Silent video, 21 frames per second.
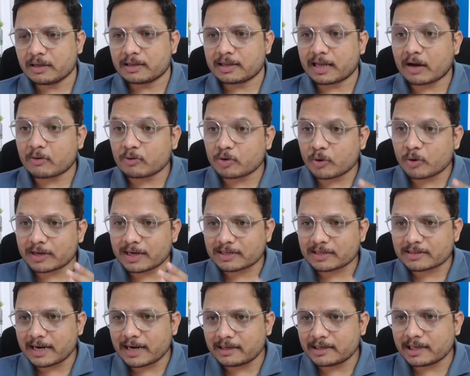Now to
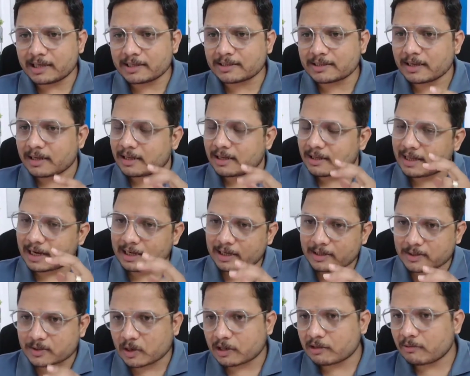understand this, let
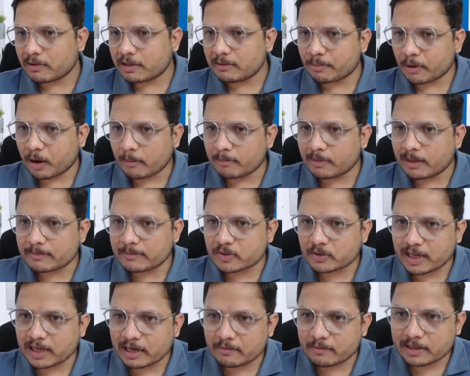us solve one problem, so
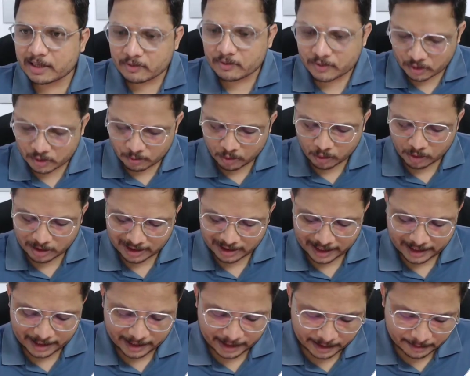that will give you more
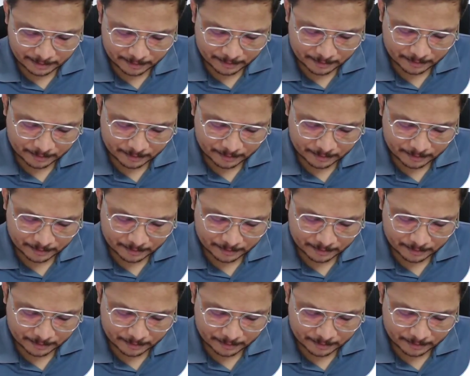clarity.